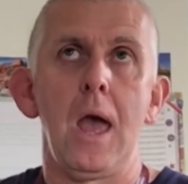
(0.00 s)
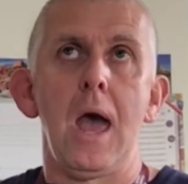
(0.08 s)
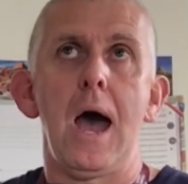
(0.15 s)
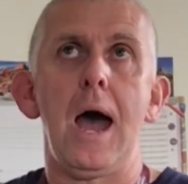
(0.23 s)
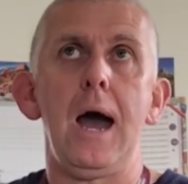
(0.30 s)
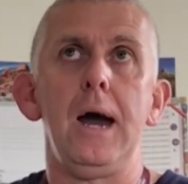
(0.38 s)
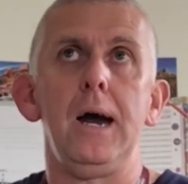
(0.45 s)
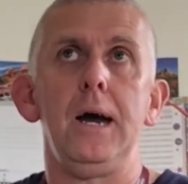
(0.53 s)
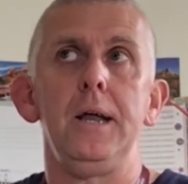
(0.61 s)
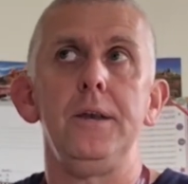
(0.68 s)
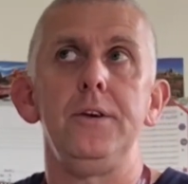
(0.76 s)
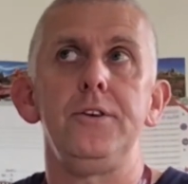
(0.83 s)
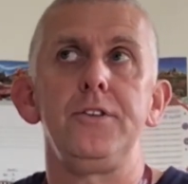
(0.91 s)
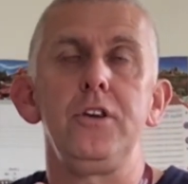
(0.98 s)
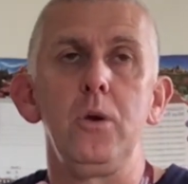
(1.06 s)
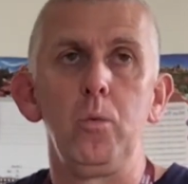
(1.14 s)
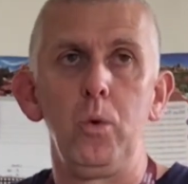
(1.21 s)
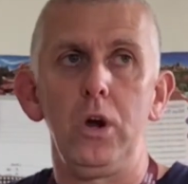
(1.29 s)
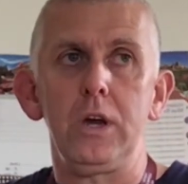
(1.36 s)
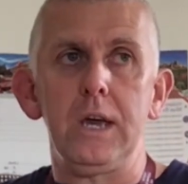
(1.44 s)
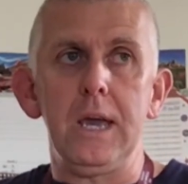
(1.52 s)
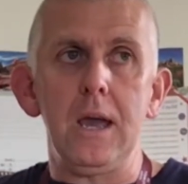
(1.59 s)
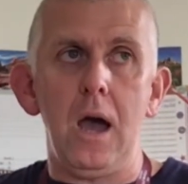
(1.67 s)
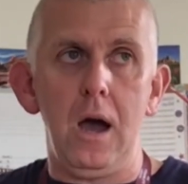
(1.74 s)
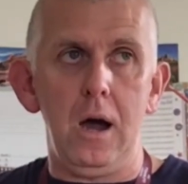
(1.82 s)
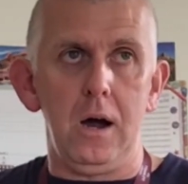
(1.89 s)
and you're working
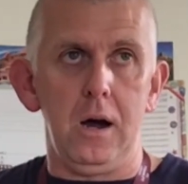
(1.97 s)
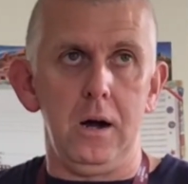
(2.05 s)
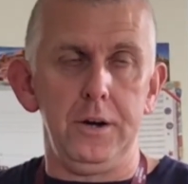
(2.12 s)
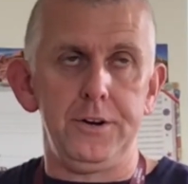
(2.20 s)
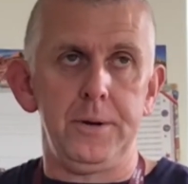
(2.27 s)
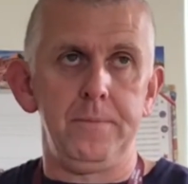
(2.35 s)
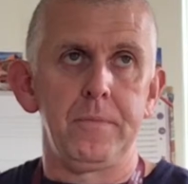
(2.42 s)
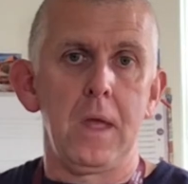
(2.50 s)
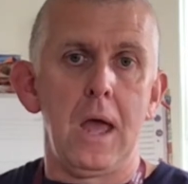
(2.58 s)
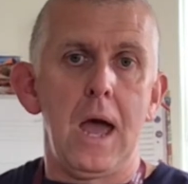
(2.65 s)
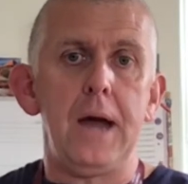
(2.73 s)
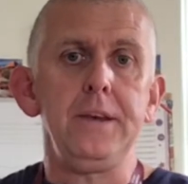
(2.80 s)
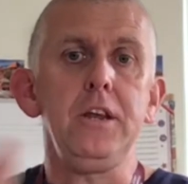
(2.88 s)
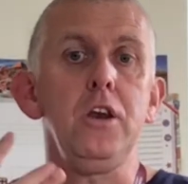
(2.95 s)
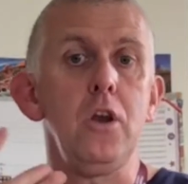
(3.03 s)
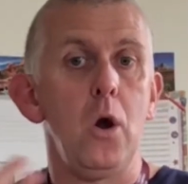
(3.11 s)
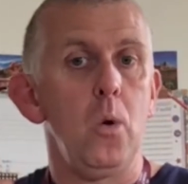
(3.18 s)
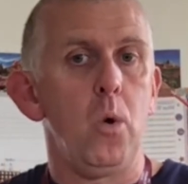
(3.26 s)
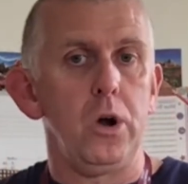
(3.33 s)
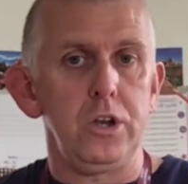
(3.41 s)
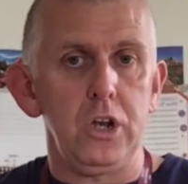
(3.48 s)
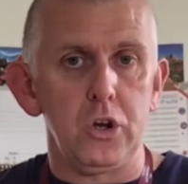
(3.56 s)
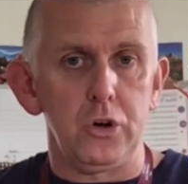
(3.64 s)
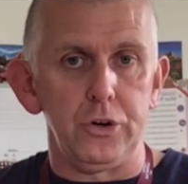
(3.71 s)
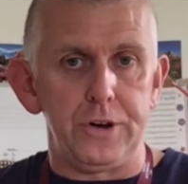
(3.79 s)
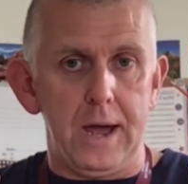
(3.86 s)
hard and you know what you're
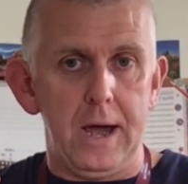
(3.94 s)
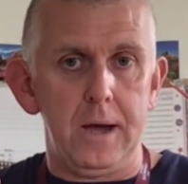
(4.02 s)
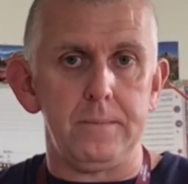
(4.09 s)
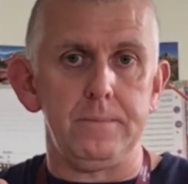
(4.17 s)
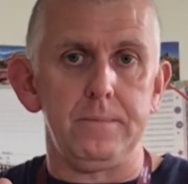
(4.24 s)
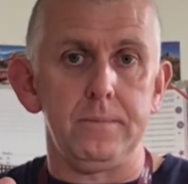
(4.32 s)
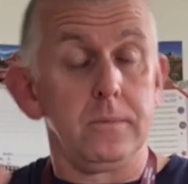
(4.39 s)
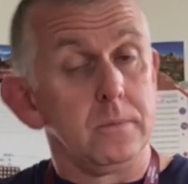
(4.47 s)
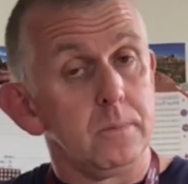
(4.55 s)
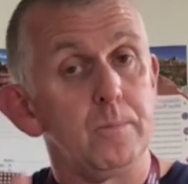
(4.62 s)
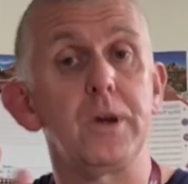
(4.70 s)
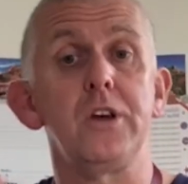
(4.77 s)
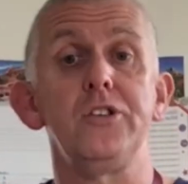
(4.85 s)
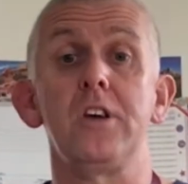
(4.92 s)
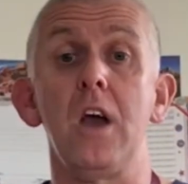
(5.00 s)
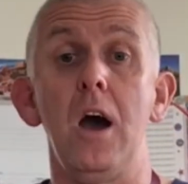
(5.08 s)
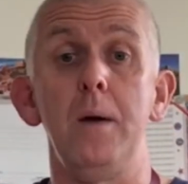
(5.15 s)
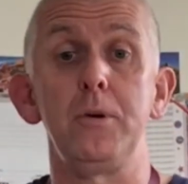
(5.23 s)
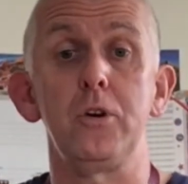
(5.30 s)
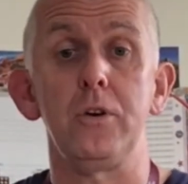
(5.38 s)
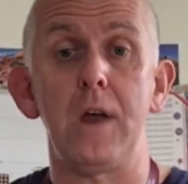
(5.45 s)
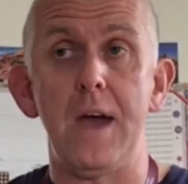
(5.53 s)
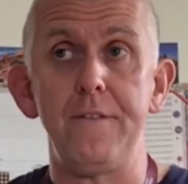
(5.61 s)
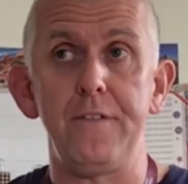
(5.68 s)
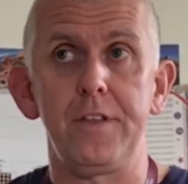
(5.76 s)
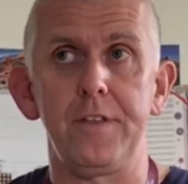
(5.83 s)
good at, because you can't be good at
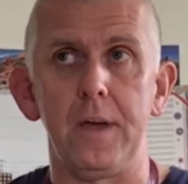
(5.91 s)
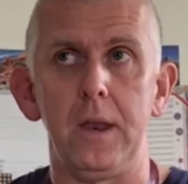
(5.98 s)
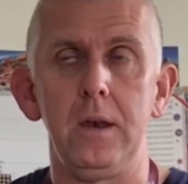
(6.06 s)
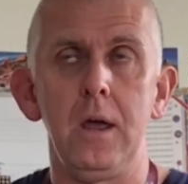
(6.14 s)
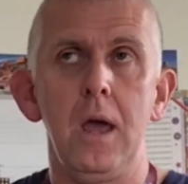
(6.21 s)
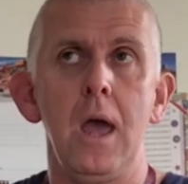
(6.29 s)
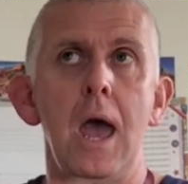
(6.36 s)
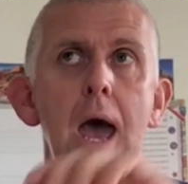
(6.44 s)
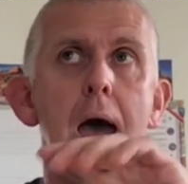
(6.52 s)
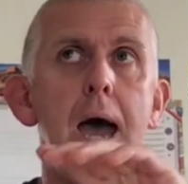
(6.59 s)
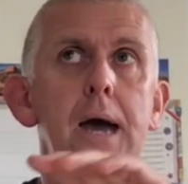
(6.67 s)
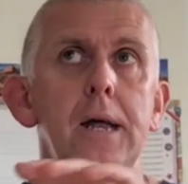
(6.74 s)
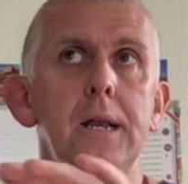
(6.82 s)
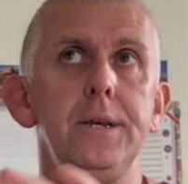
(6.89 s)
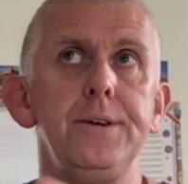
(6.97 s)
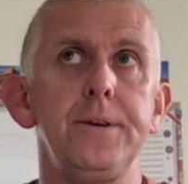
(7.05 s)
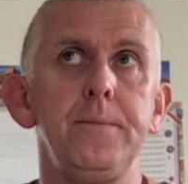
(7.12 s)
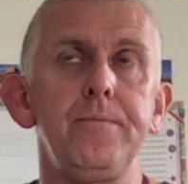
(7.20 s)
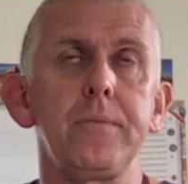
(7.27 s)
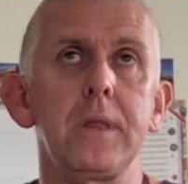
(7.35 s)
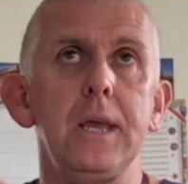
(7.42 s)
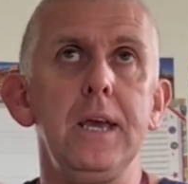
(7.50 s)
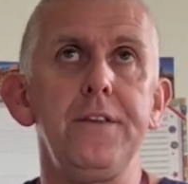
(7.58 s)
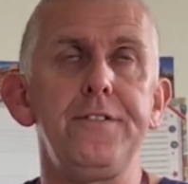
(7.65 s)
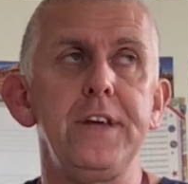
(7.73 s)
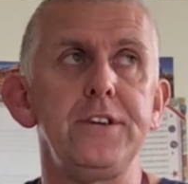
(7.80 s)
everything, and
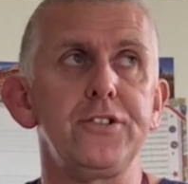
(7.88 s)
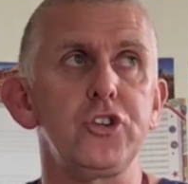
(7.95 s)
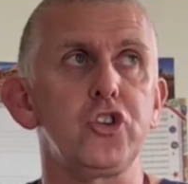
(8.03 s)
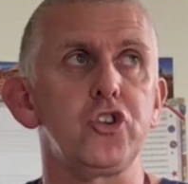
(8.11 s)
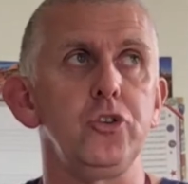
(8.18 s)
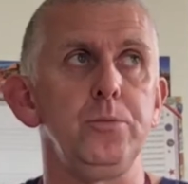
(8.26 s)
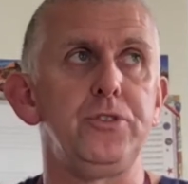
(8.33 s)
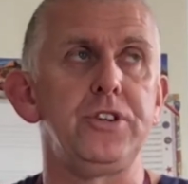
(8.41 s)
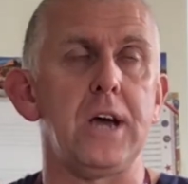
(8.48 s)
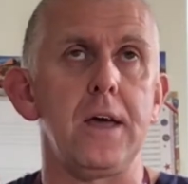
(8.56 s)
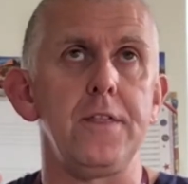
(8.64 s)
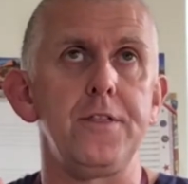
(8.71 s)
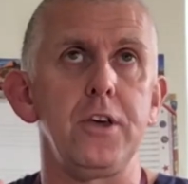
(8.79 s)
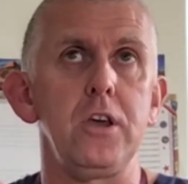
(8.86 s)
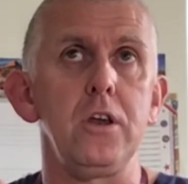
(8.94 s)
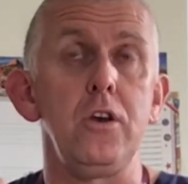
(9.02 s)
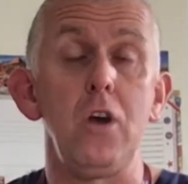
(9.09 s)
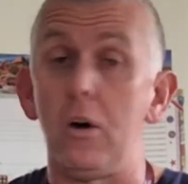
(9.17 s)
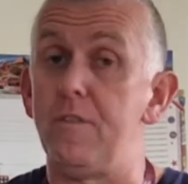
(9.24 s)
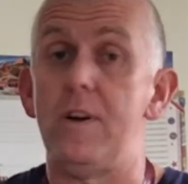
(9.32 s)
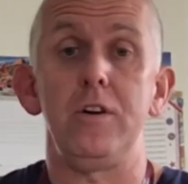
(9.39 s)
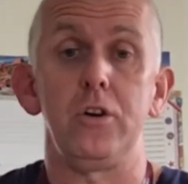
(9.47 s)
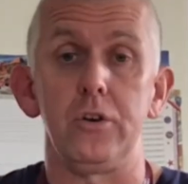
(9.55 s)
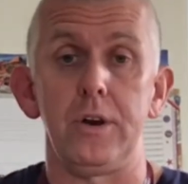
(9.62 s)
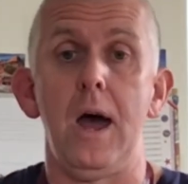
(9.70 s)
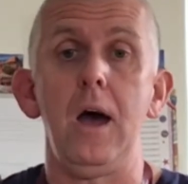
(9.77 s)
if there's a subject that you're not very
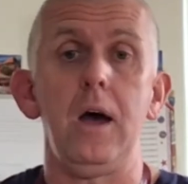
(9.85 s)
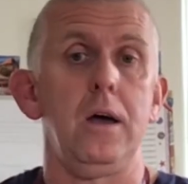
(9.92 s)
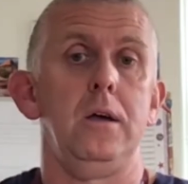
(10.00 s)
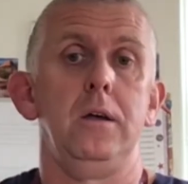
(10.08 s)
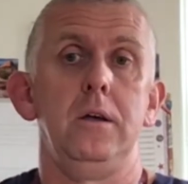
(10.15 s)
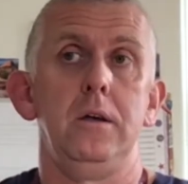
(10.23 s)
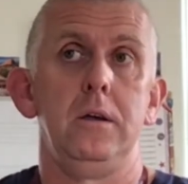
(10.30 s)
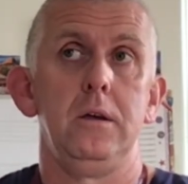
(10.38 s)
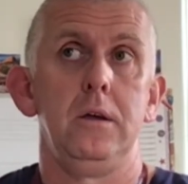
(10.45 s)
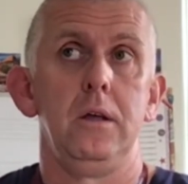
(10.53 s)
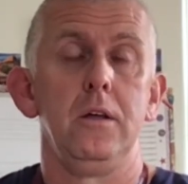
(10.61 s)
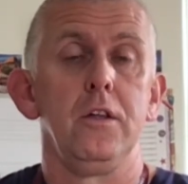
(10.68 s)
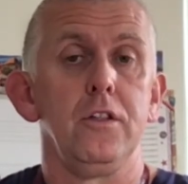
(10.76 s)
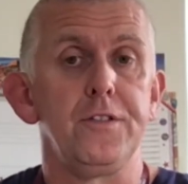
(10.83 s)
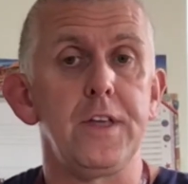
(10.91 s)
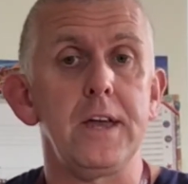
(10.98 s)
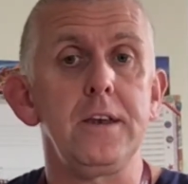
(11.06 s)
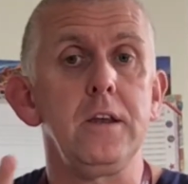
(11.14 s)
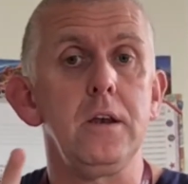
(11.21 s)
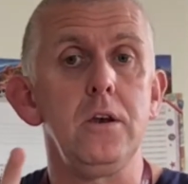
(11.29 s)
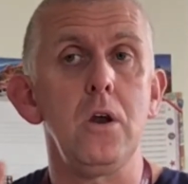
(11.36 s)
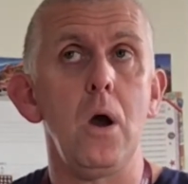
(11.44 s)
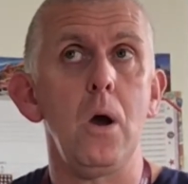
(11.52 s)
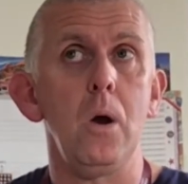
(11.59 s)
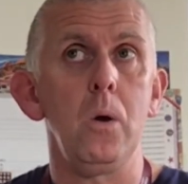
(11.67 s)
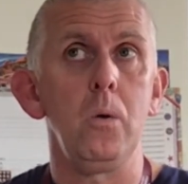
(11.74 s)
good at, then you
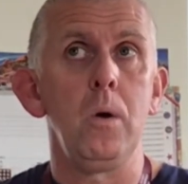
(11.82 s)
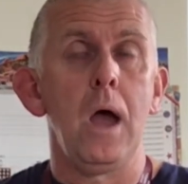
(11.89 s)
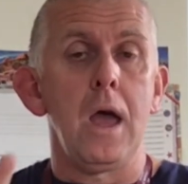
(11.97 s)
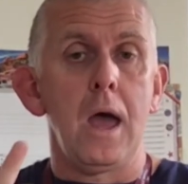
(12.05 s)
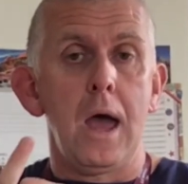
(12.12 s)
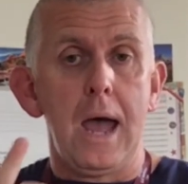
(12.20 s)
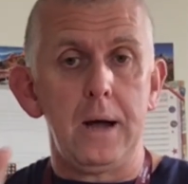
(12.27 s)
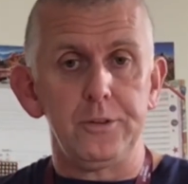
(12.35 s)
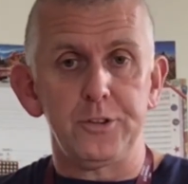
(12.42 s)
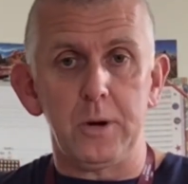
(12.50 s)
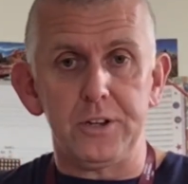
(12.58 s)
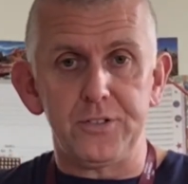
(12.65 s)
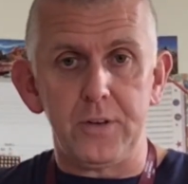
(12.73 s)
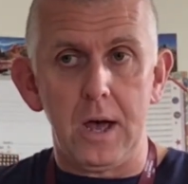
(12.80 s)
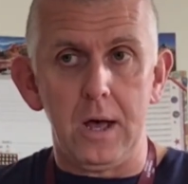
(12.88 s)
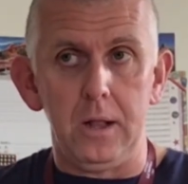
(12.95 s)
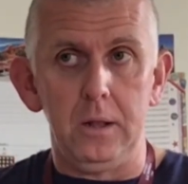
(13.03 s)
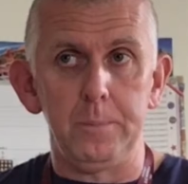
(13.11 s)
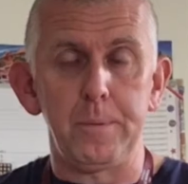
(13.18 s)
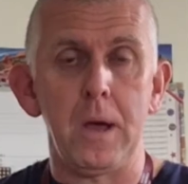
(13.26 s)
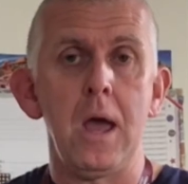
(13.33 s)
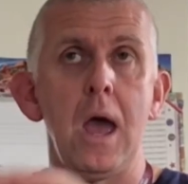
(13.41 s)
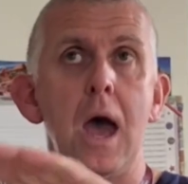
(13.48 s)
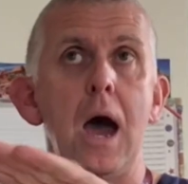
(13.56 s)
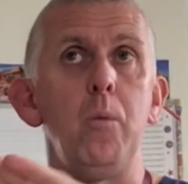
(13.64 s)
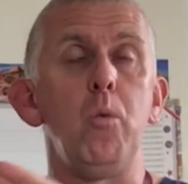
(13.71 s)
know how to ask for help
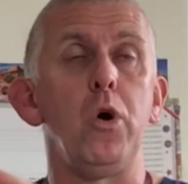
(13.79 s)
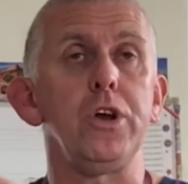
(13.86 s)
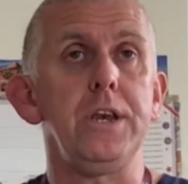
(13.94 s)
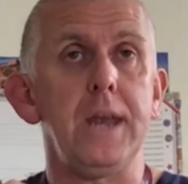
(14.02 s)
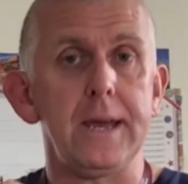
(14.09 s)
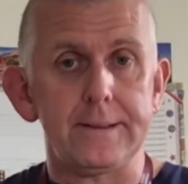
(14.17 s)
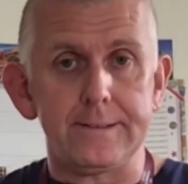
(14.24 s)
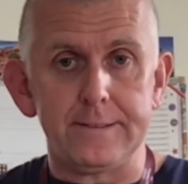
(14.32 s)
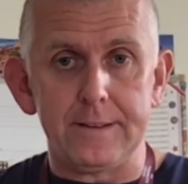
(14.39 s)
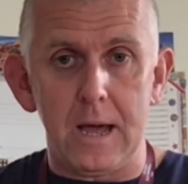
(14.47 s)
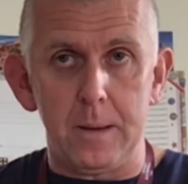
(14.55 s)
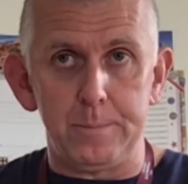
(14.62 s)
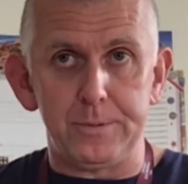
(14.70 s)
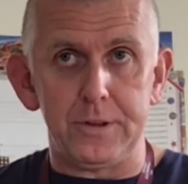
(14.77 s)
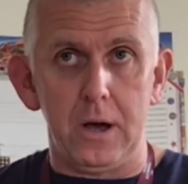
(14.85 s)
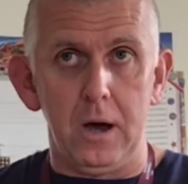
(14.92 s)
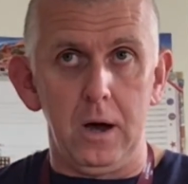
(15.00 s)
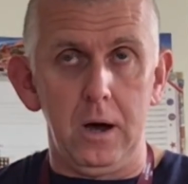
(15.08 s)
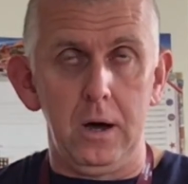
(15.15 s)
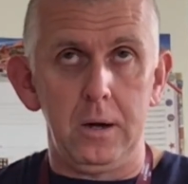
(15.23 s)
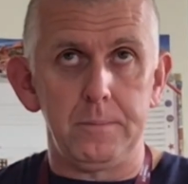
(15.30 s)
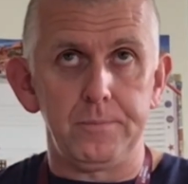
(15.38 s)
and what your next steps are.